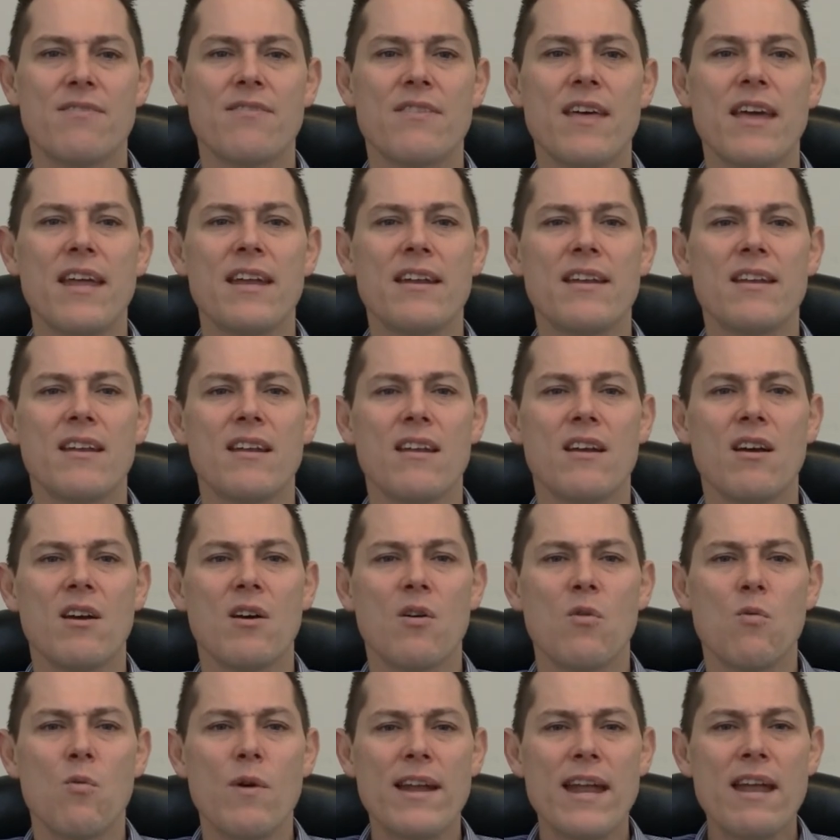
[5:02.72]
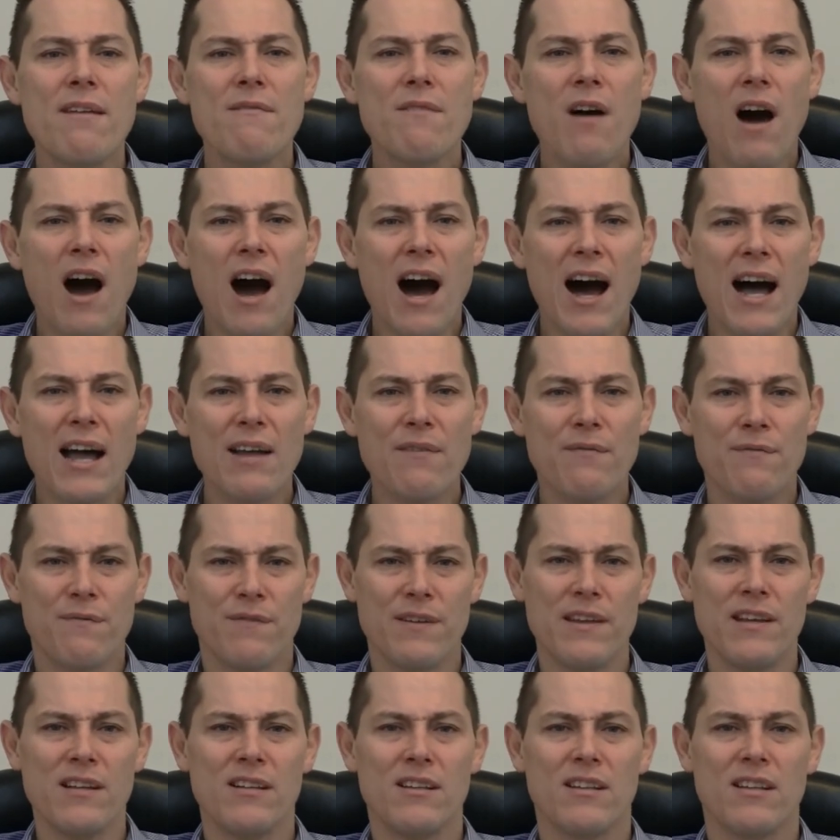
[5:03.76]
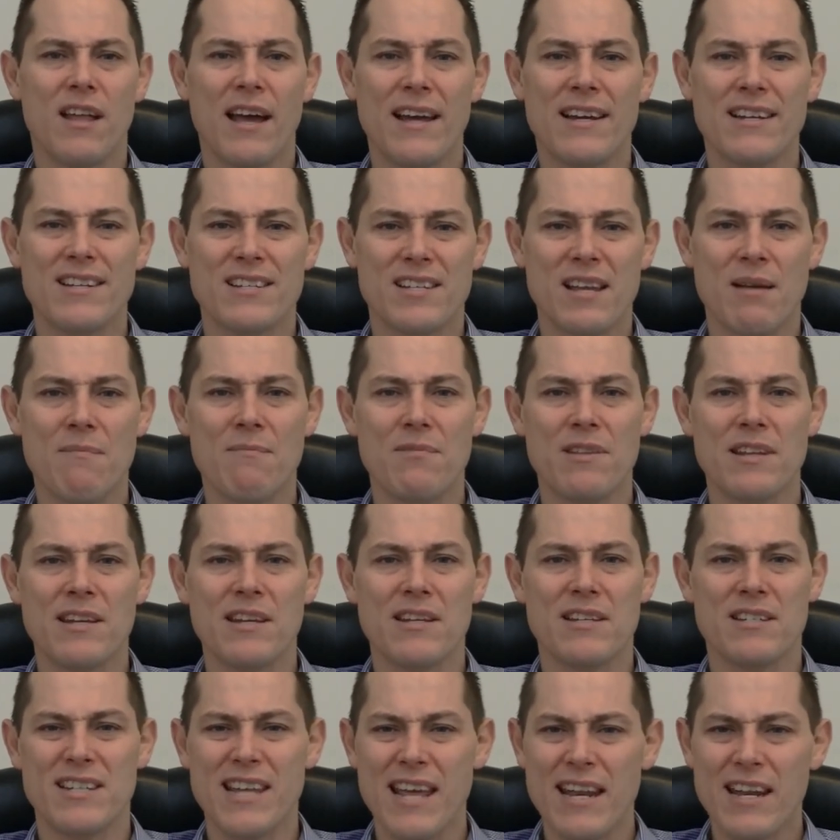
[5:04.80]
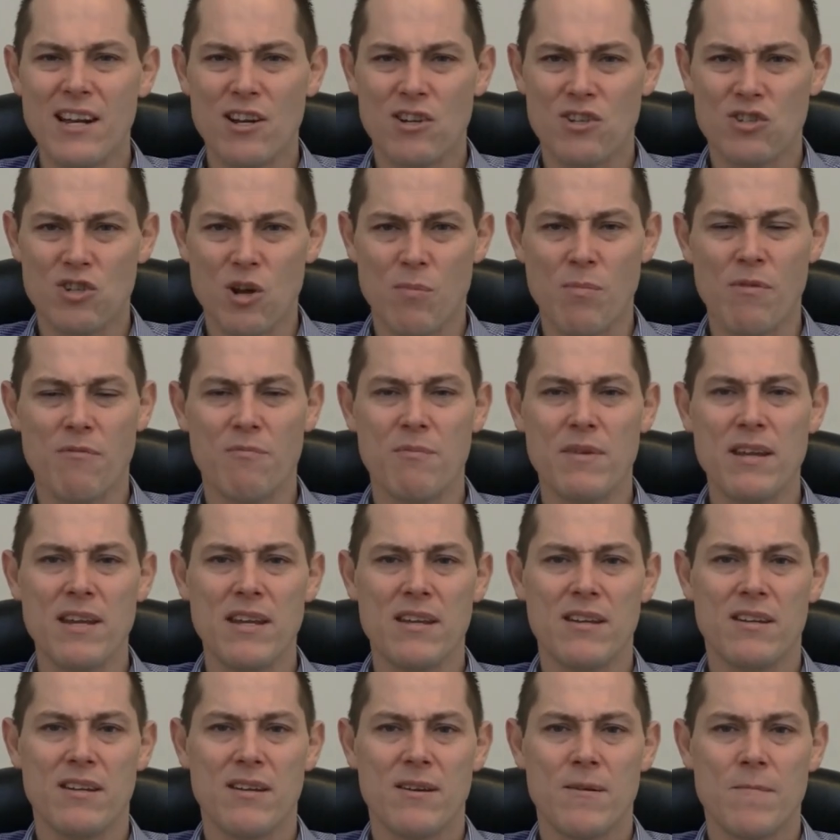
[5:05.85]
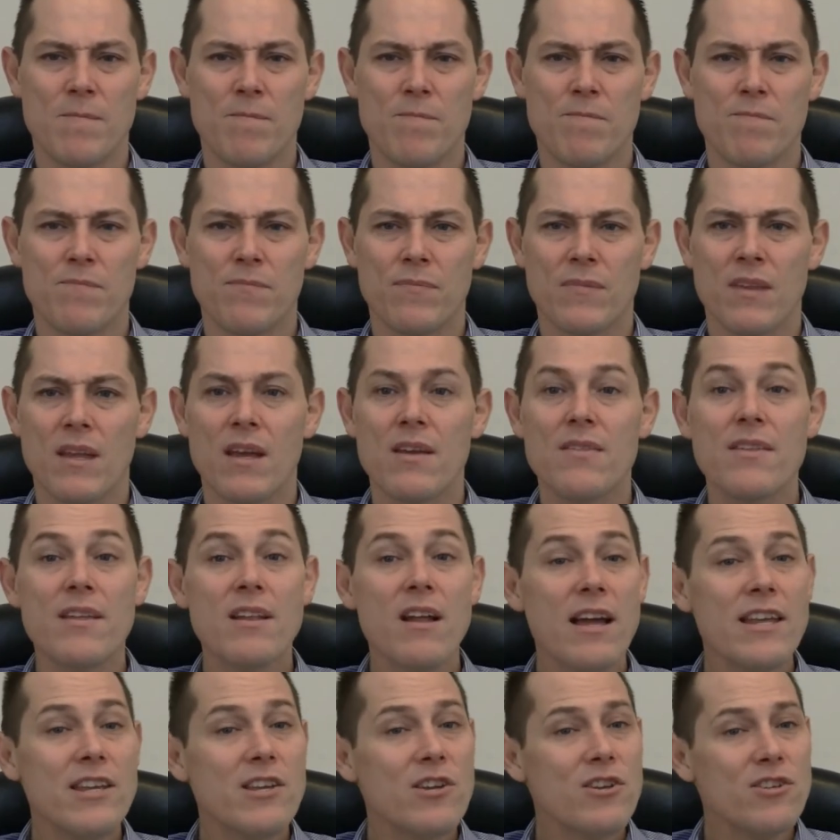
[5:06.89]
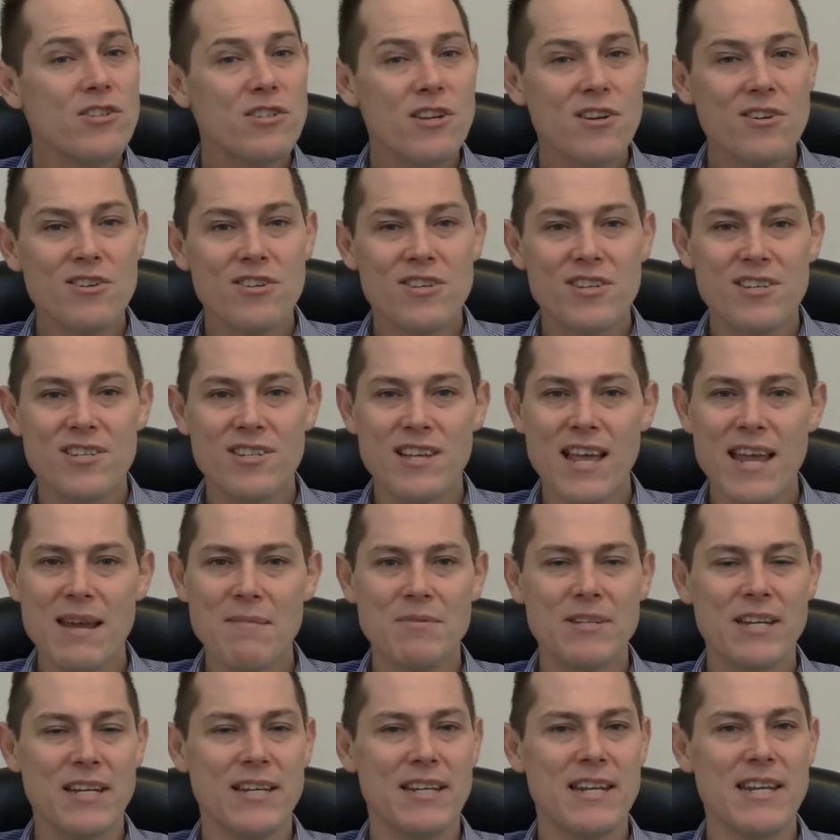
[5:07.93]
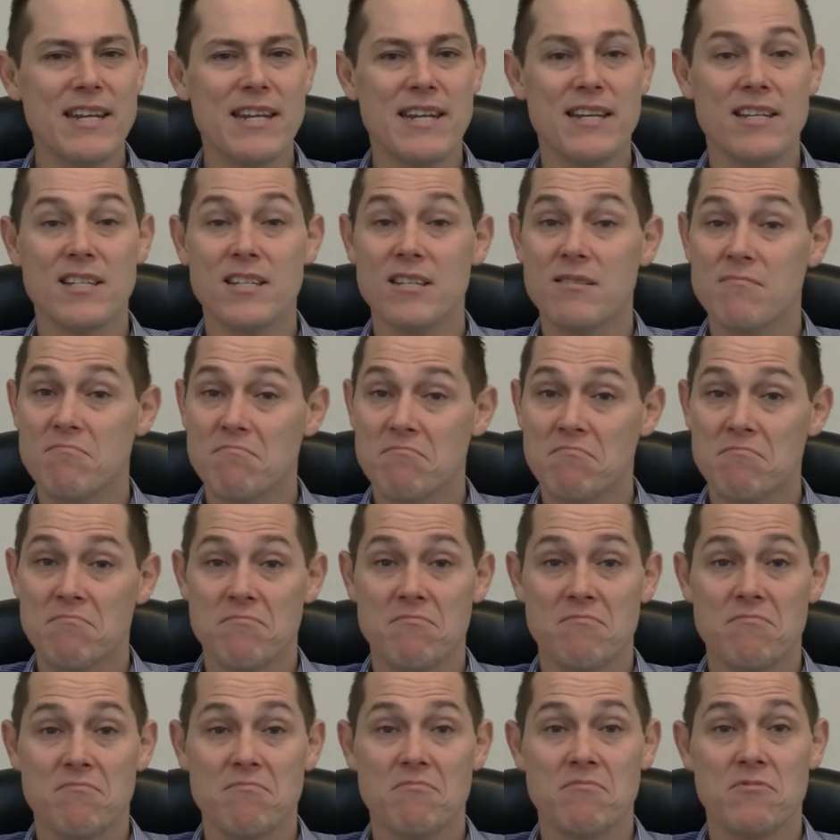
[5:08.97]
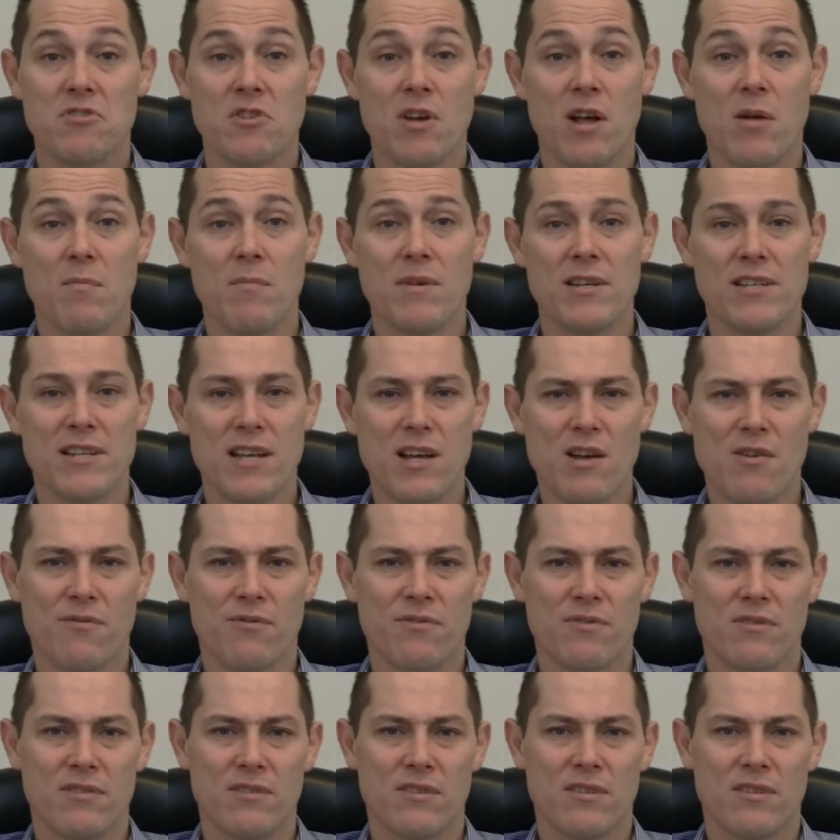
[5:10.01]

then whenever I feel like something is getting on top of me, then I use those same techniques to help myself.